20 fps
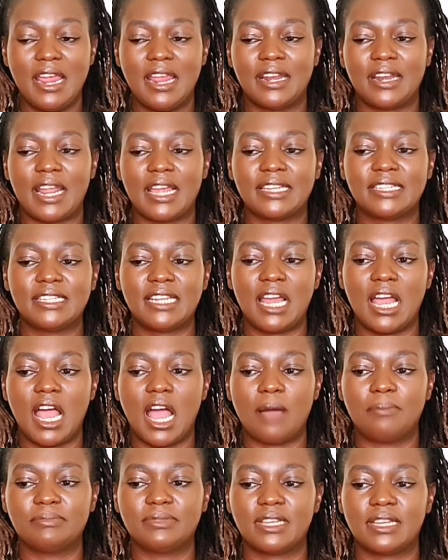Right now,
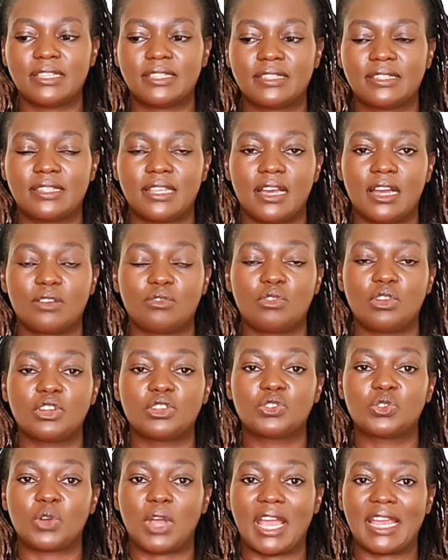I'm just
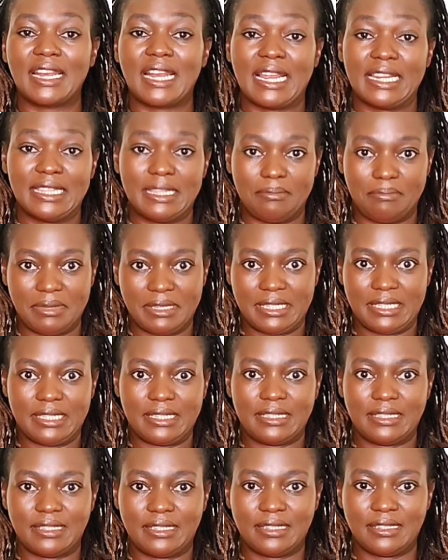going to highlight the
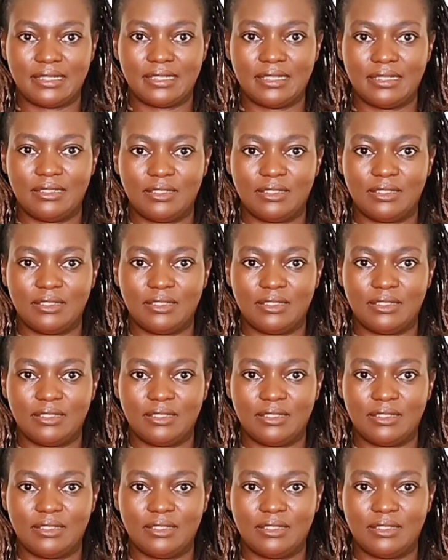basics.